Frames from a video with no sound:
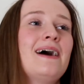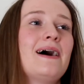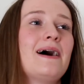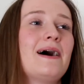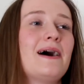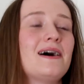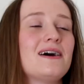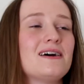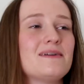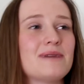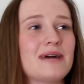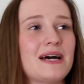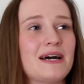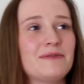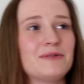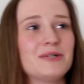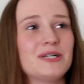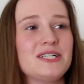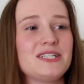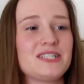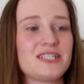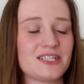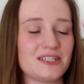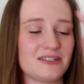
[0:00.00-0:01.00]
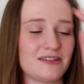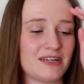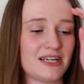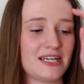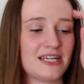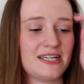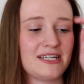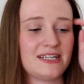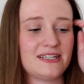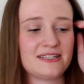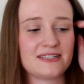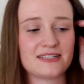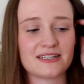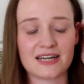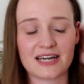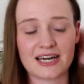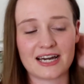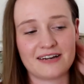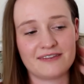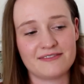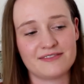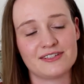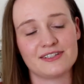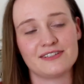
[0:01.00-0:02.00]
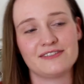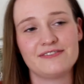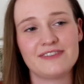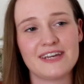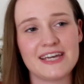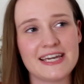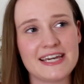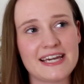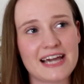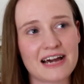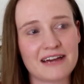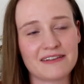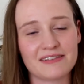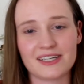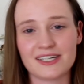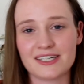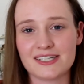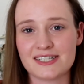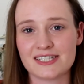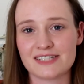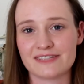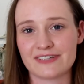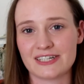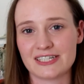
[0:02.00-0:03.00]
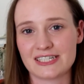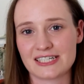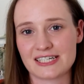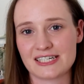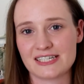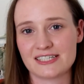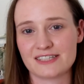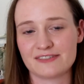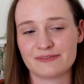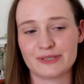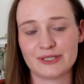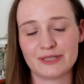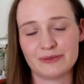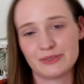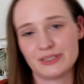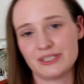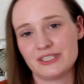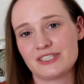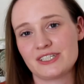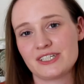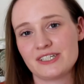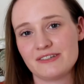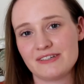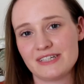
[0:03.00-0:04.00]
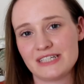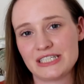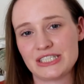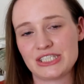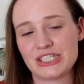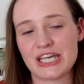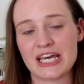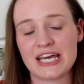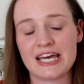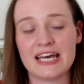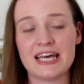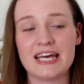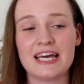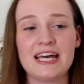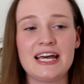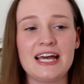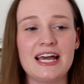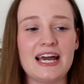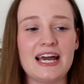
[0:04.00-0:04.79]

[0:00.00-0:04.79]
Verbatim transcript: Um, and what I do is I have sort of vague outlines of ideas of what I want to do each year,